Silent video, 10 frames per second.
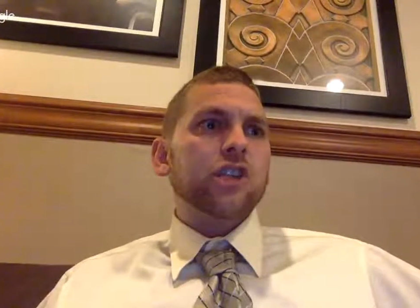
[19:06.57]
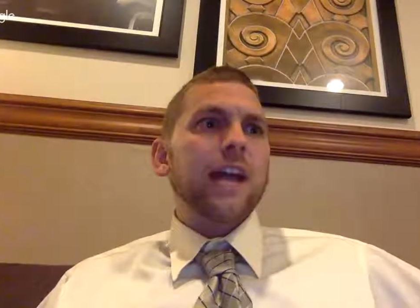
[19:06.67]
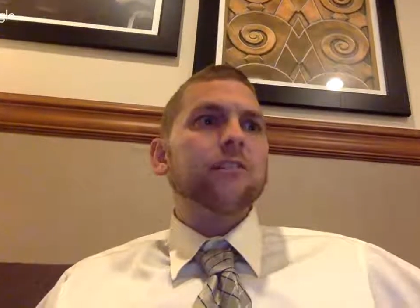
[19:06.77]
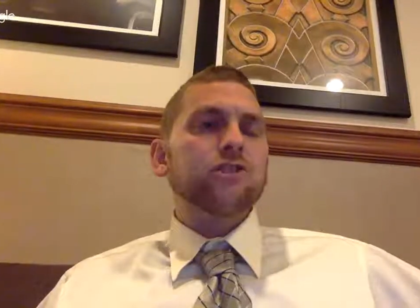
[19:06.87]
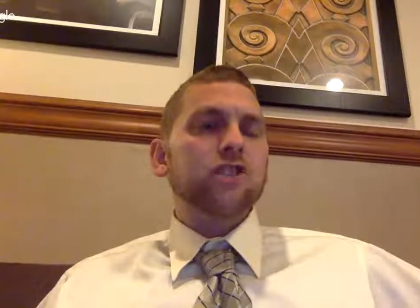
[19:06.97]

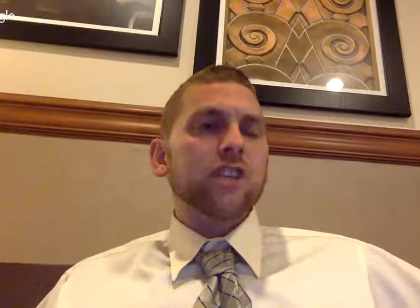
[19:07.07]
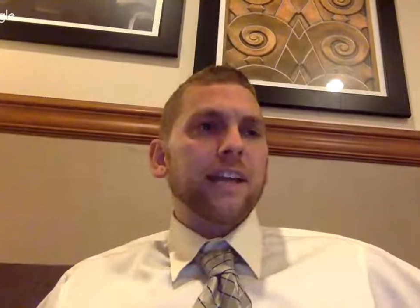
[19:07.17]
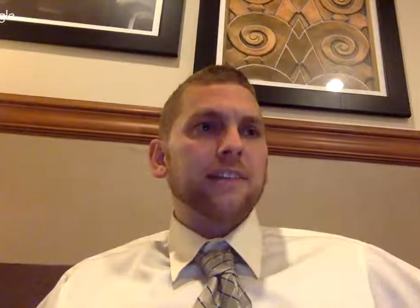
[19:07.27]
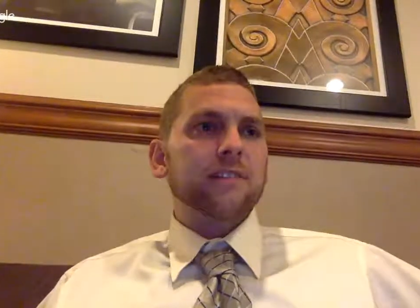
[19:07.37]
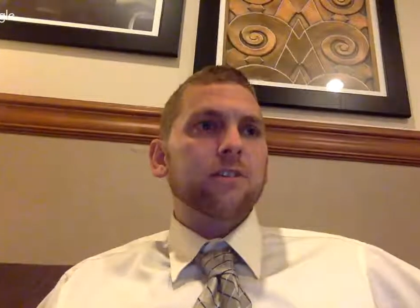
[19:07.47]
as
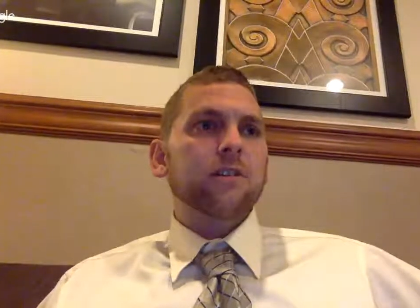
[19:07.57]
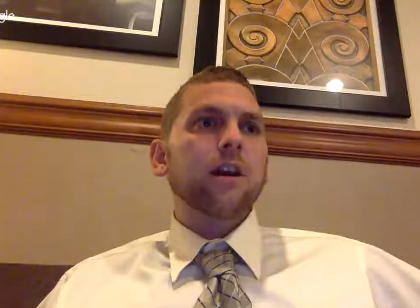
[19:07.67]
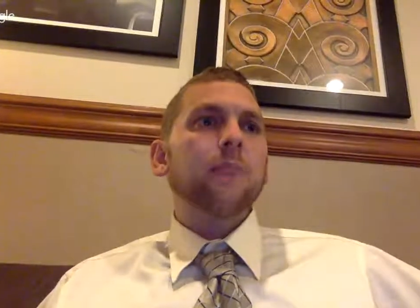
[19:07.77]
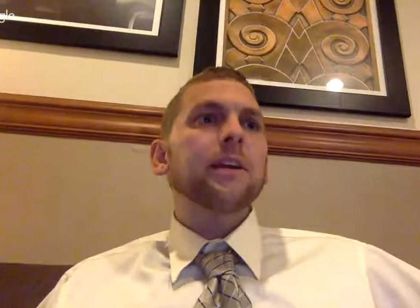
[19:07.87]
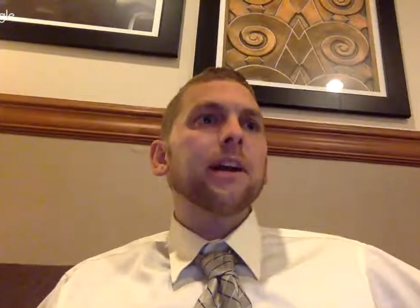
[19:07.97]
challenging
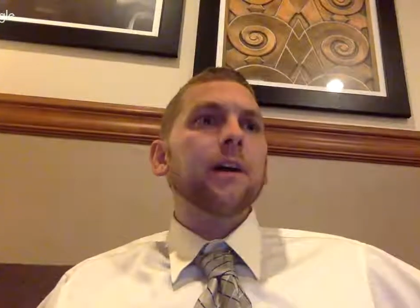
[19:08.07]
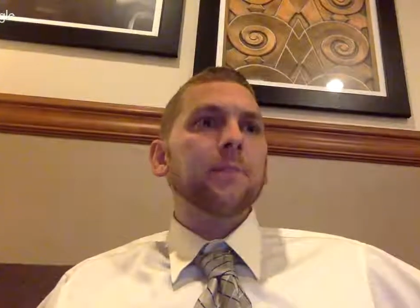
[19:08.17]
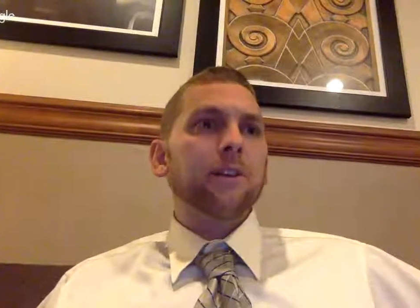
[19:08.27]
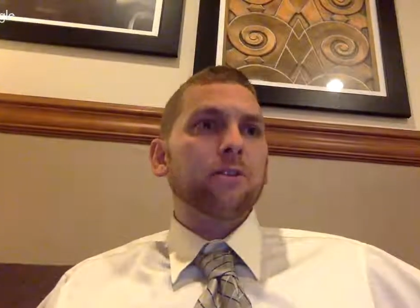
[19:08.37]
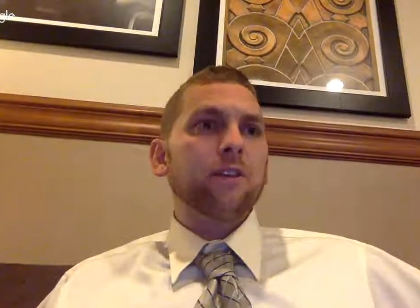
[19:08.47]
as
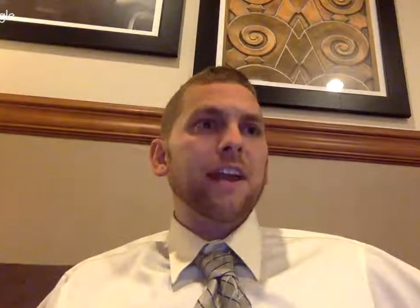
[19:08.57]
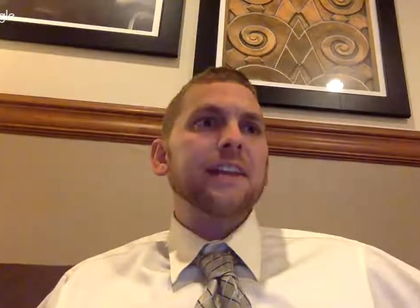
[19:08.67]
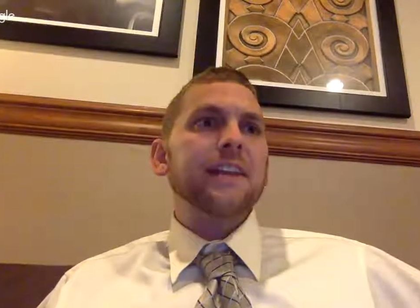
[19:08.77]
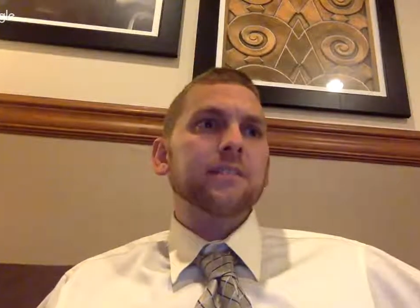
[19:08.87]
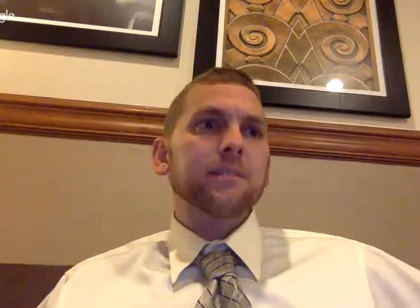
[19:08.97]
coming up and
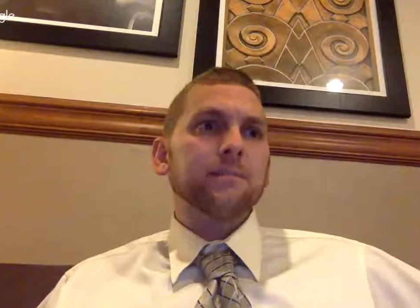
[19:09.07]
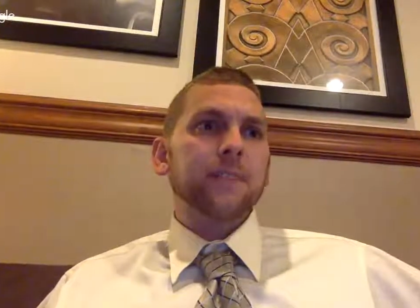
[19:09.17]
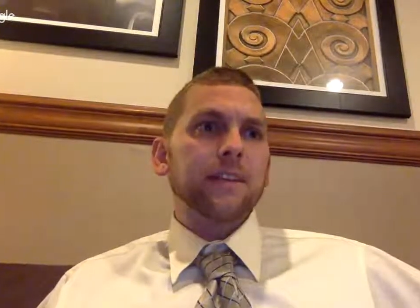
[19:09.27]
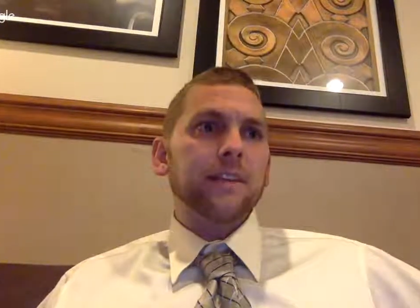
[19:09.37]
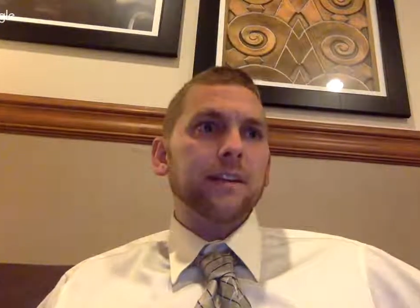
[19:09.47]
creating
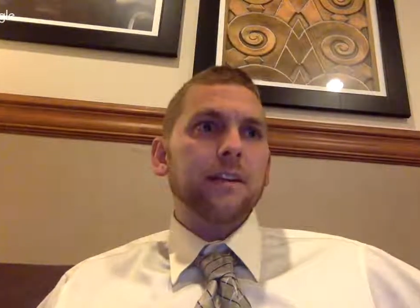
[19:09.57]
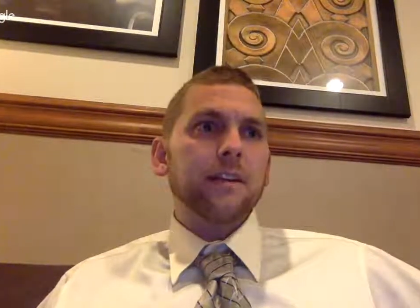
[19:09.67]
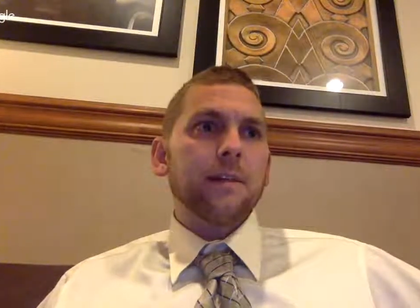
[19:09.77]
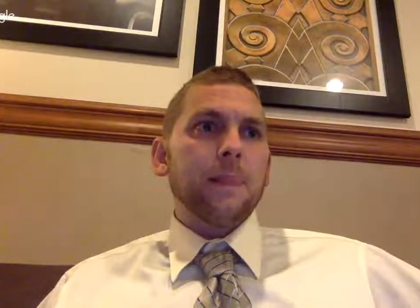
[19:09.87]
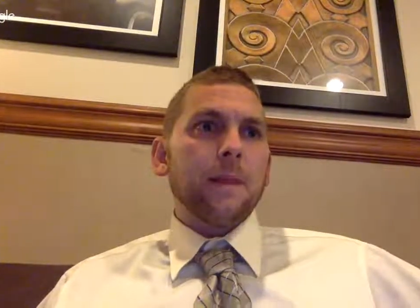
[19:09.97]

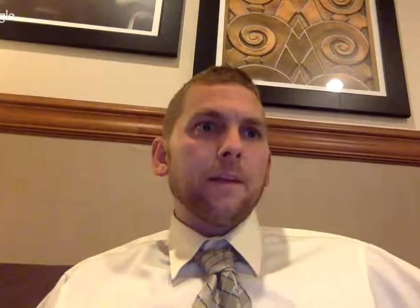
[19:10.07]
something